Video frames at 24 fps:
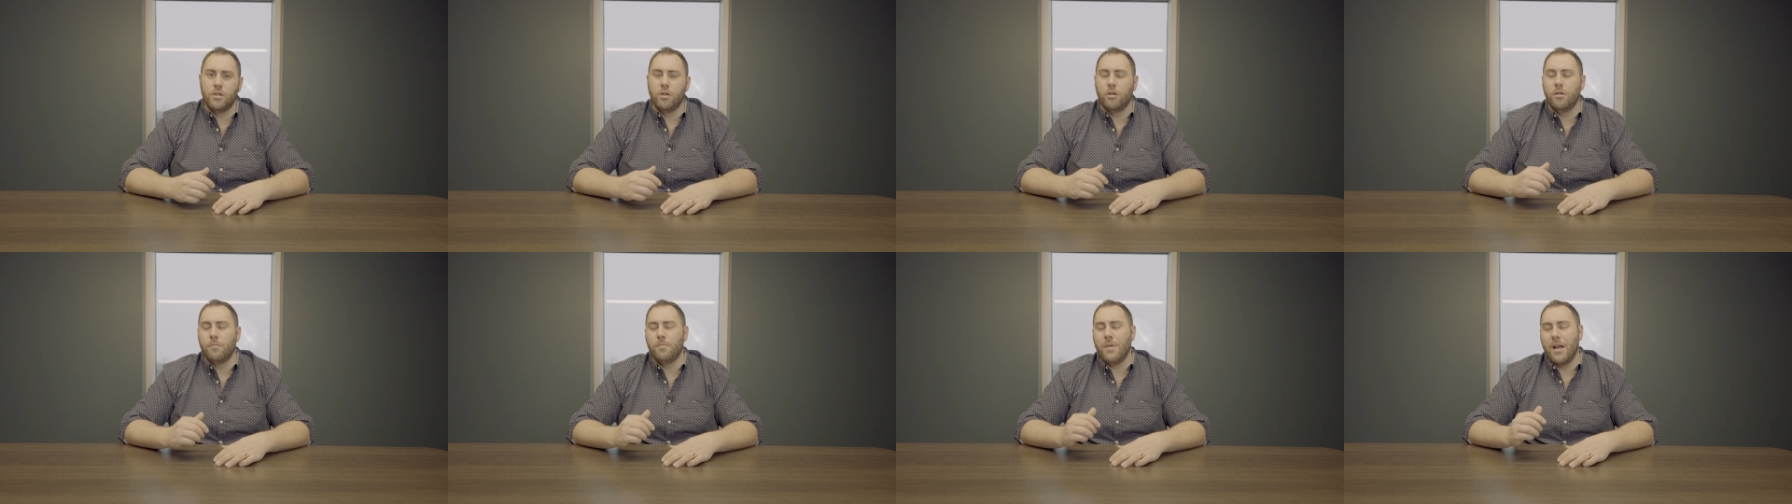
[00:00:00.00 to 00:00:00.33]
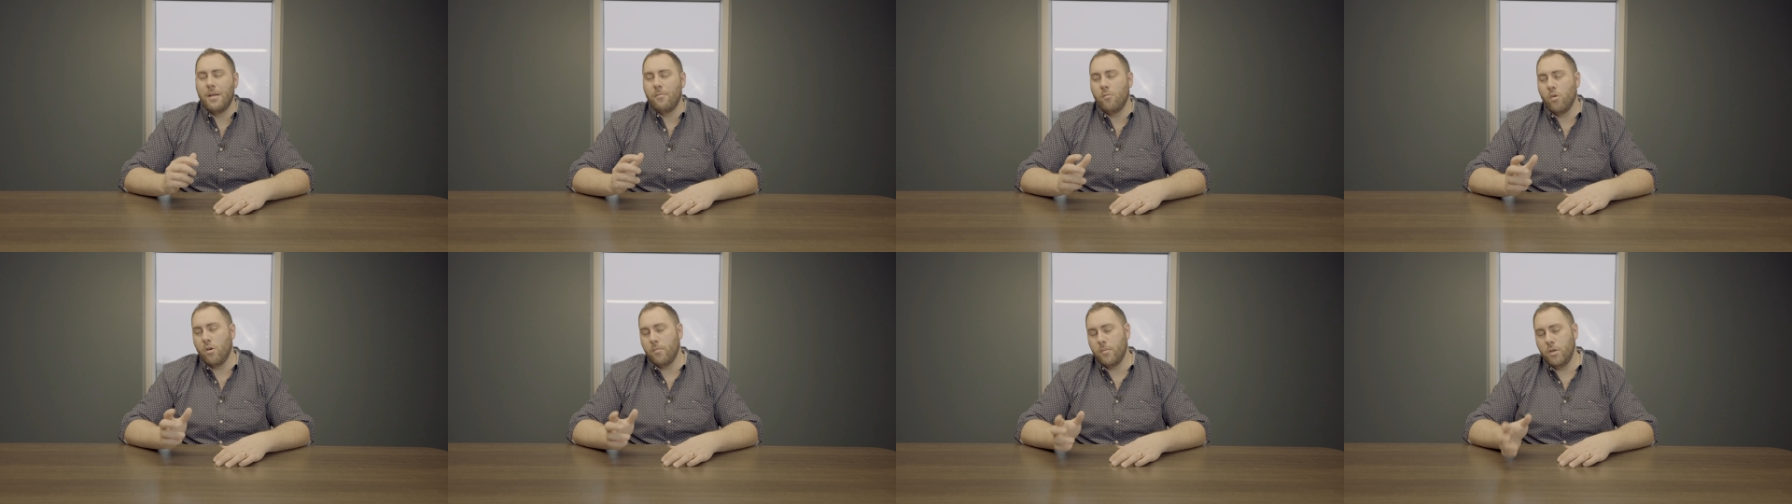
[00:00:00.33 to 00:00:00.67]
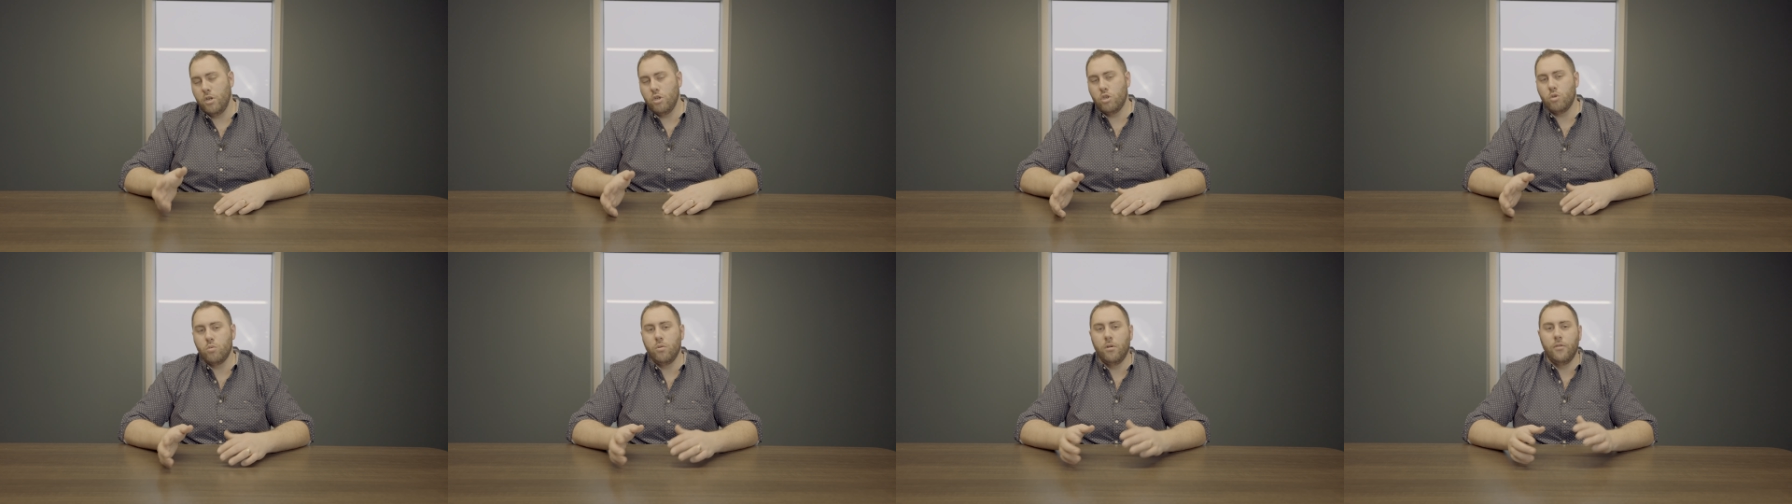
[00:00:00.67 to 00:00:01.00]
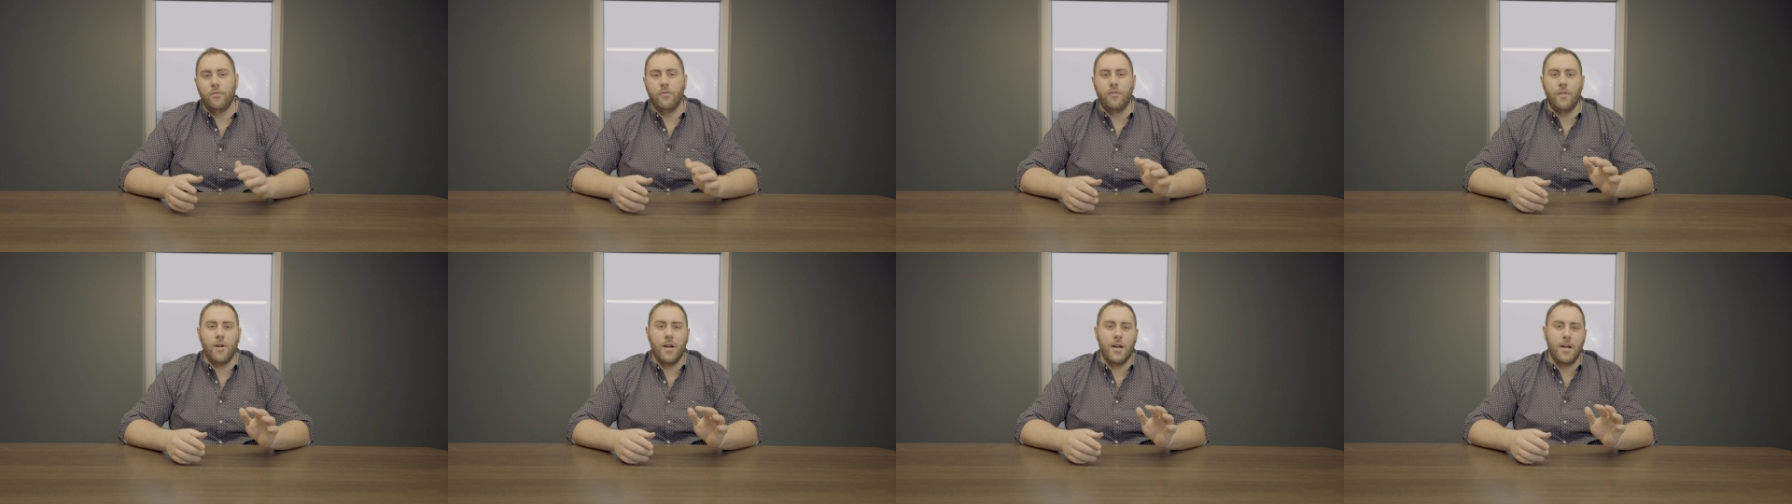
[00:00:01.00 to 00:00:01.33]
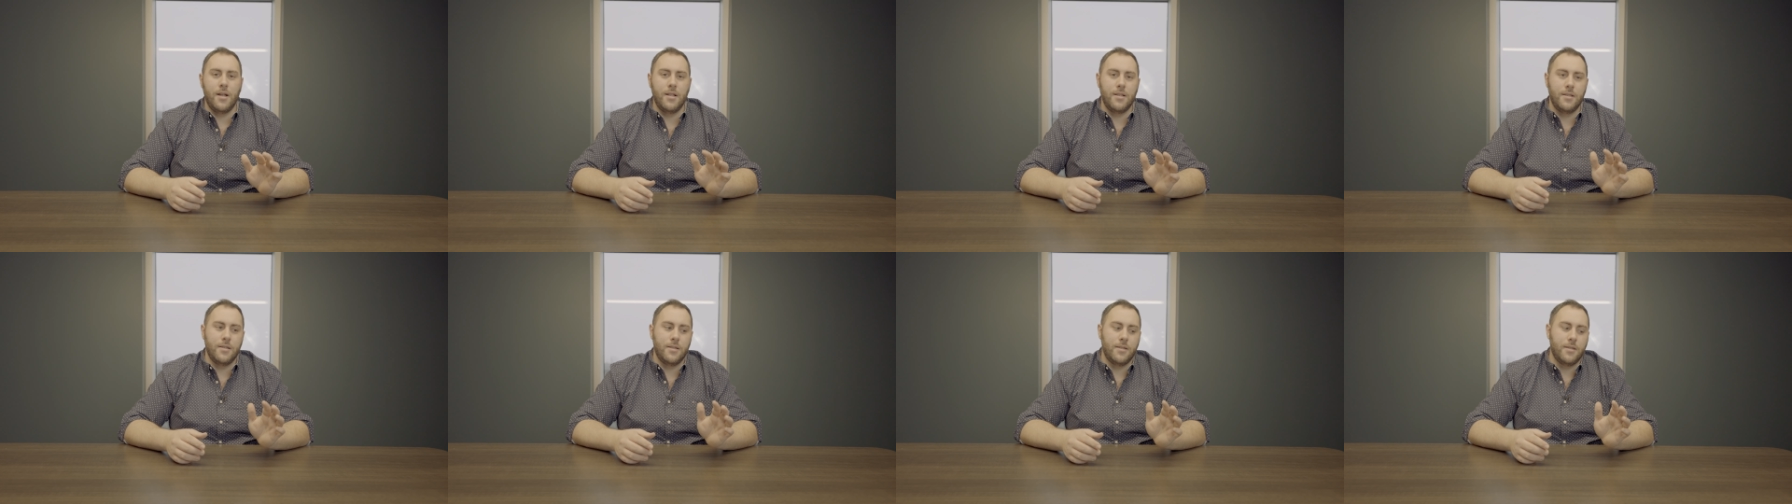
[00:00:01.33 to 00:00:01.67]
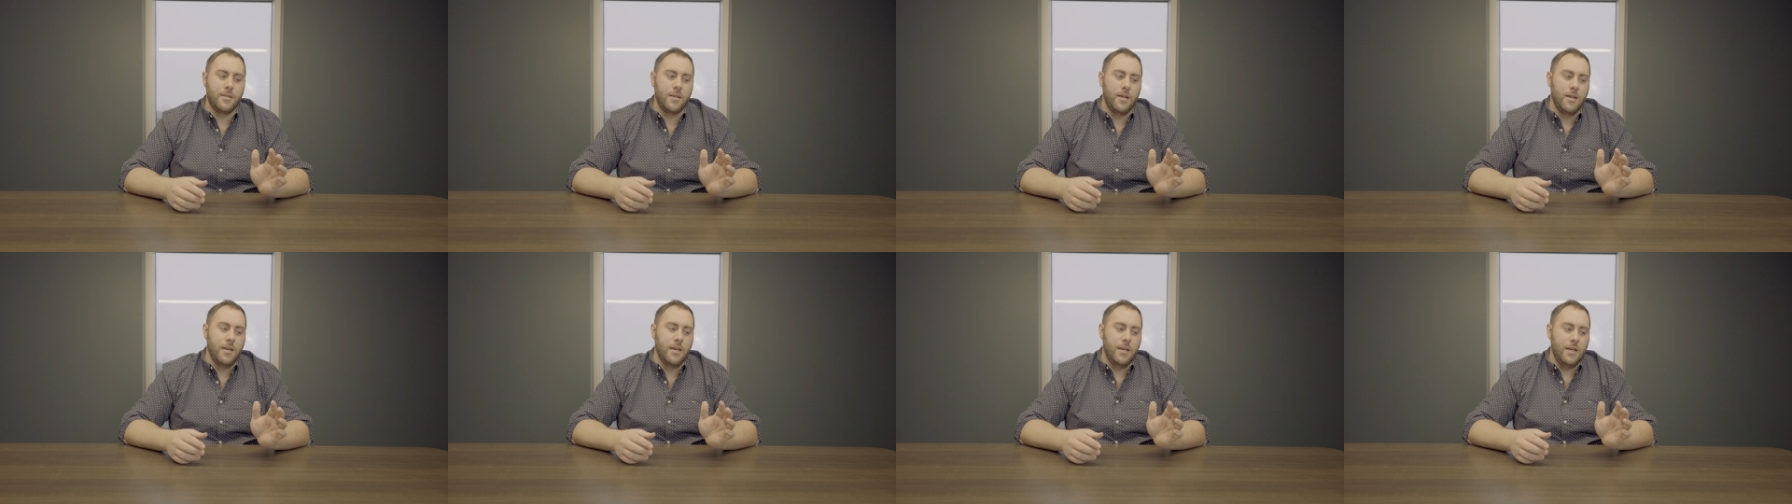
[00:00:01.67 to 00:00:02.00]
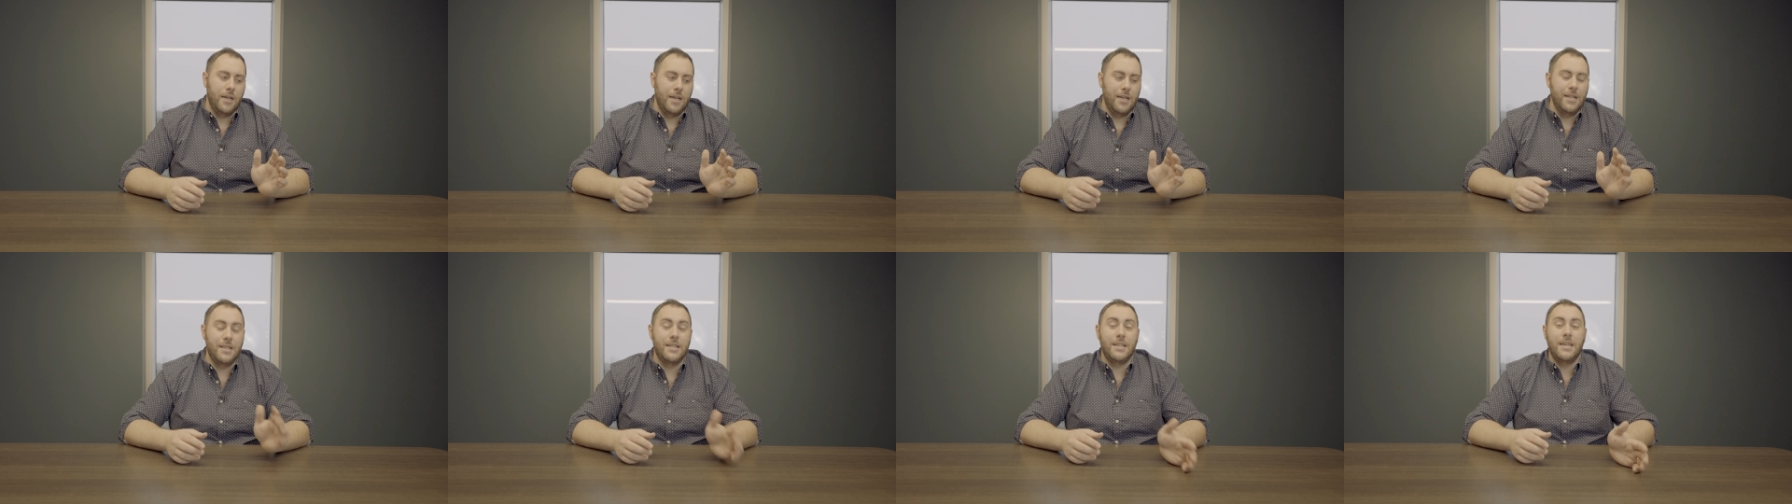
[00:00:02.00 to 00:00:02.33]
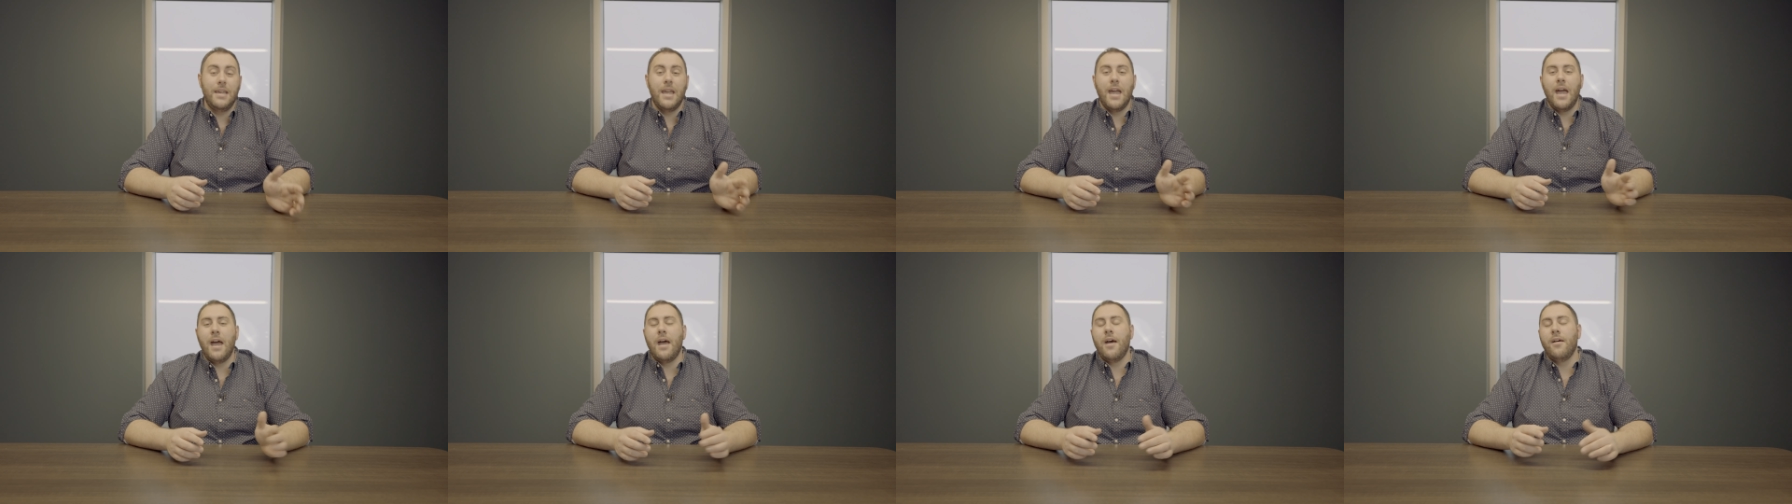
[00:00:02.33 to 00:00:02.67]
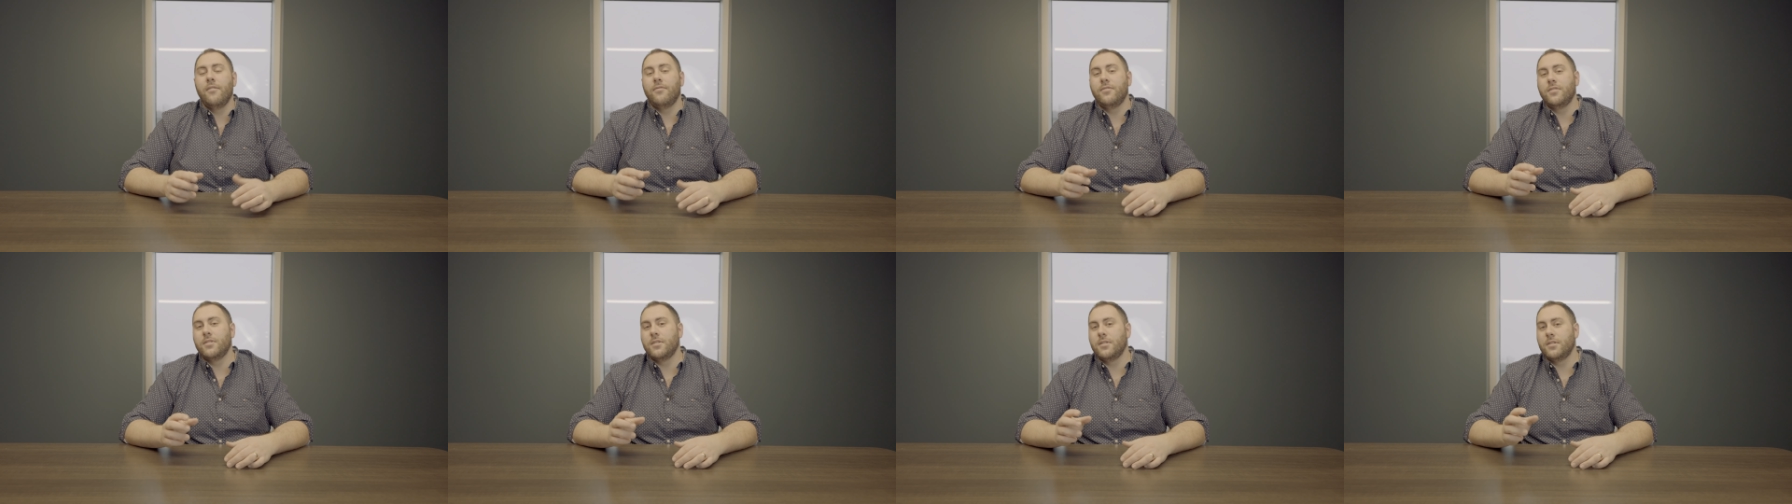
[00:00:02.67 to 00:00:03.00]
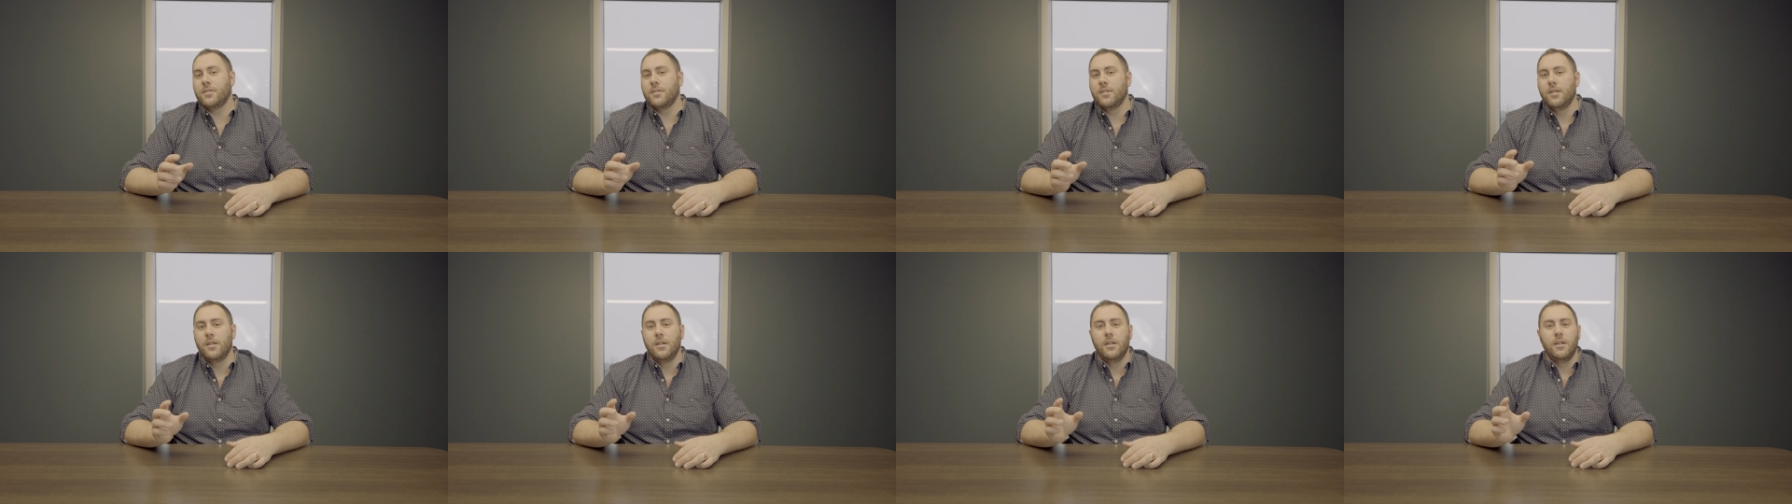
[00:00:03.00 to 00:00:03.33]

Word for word: you could buy more mutual funds, ETFs,